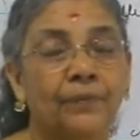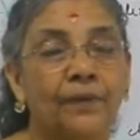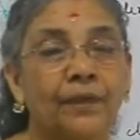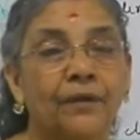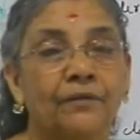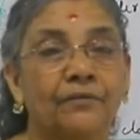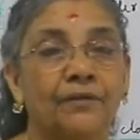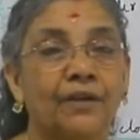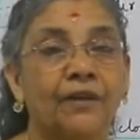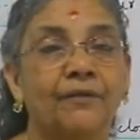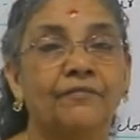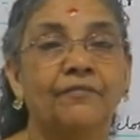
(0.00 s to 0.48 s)

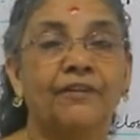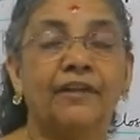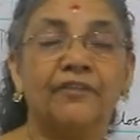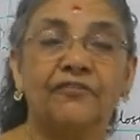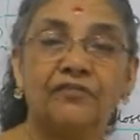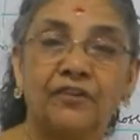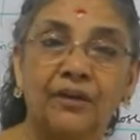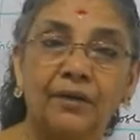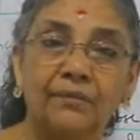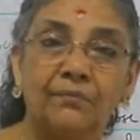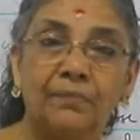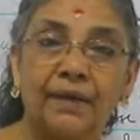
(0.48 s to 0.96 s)
from
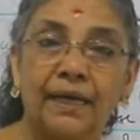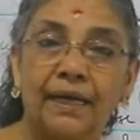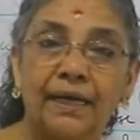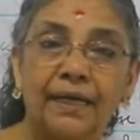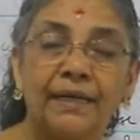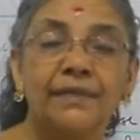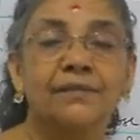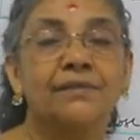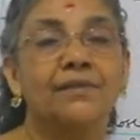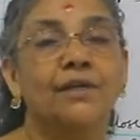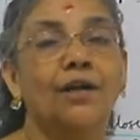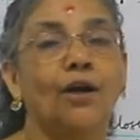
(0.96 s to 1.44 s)
different
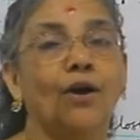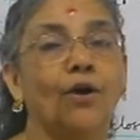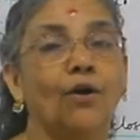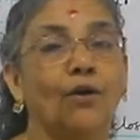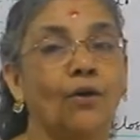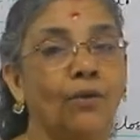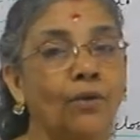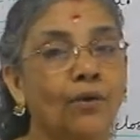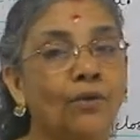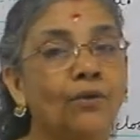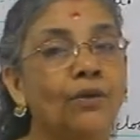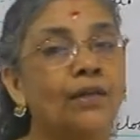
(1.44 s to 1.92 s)
buyers
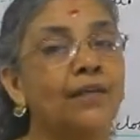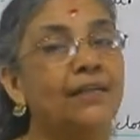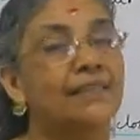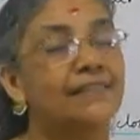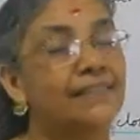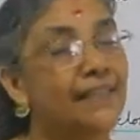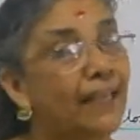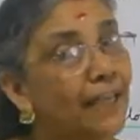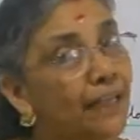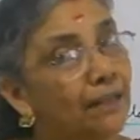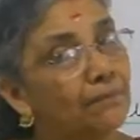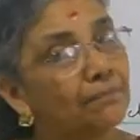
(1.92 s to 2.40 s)
or
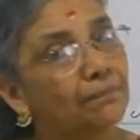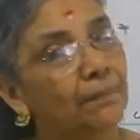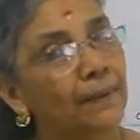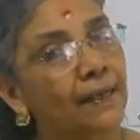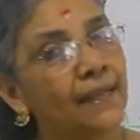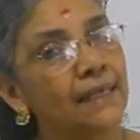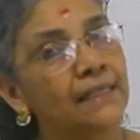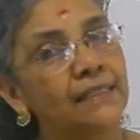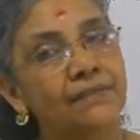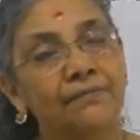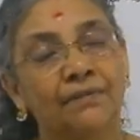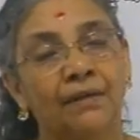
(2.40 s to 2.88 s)
same
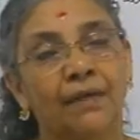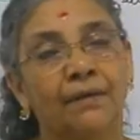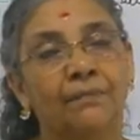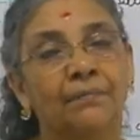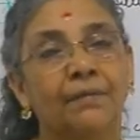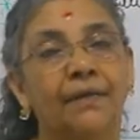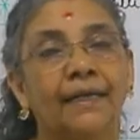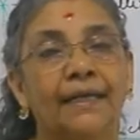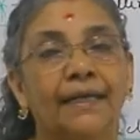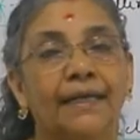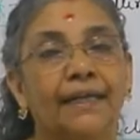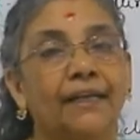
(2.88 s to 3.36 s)
price
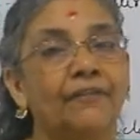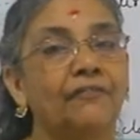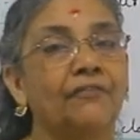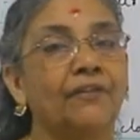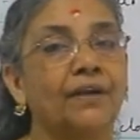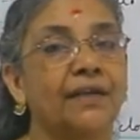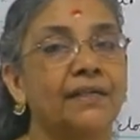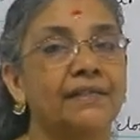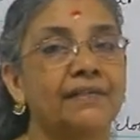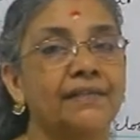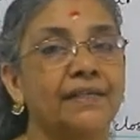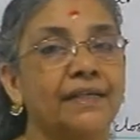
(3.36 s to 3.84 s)
from
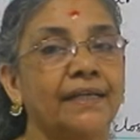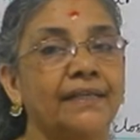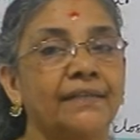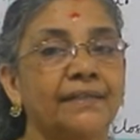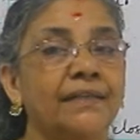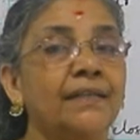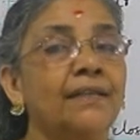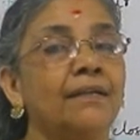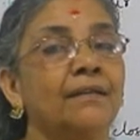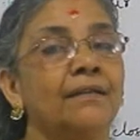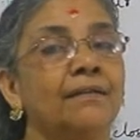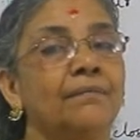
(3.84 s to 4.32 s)

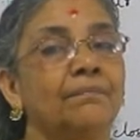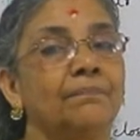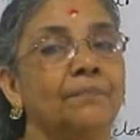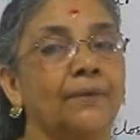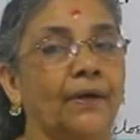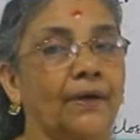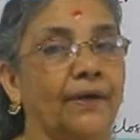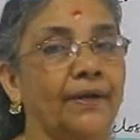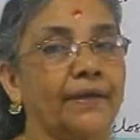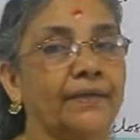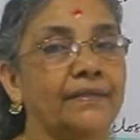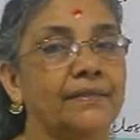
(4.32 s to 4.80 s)
differentiated
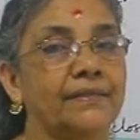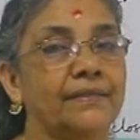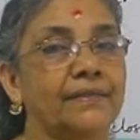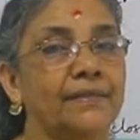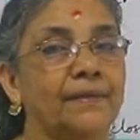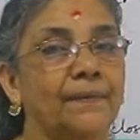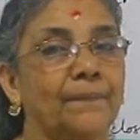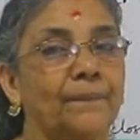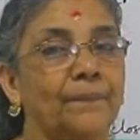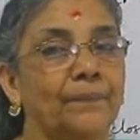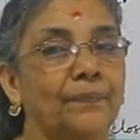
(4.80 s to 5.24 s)
products.